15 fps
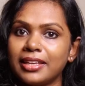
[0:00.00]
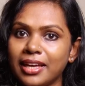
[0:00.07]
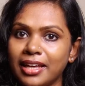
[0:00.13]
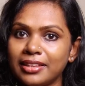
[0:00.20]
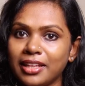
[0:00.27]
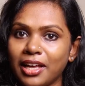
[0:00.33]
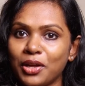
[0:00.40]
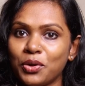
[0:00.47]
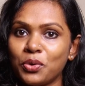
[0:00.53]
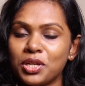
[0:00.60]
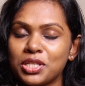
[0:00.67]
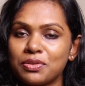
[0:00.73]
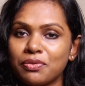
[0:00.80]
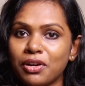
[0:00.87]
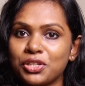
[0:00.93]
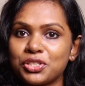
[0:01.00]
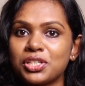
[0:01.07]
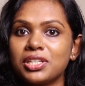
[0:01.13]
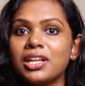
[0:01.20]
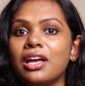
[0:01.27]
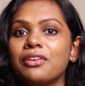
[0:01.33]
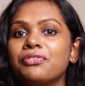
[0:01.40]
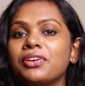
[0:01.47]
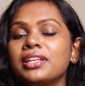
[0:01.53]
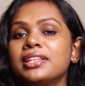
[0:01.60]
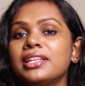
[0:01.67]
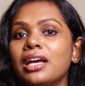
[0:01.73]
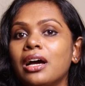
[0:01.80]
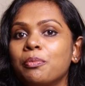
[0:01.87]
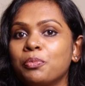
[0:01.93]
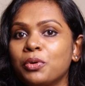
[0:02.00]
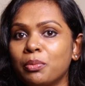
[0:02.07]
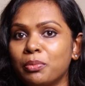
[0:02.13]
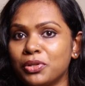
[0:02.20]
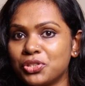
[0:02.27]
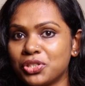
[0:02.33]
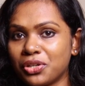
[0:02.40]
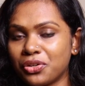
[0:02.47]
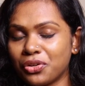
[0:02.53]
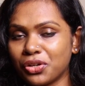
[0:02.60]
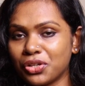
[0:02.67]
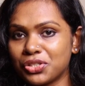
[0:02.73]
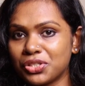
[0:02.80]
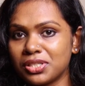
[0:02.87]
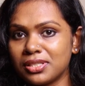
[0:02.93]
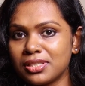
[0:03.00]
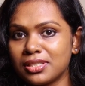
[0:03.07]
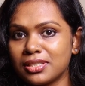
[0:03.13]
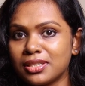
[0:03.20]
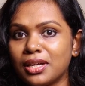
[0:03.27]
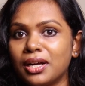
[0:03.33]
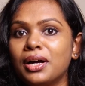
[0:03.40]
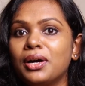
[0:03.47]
Can thyroid dysfunction affect the upcoming generations?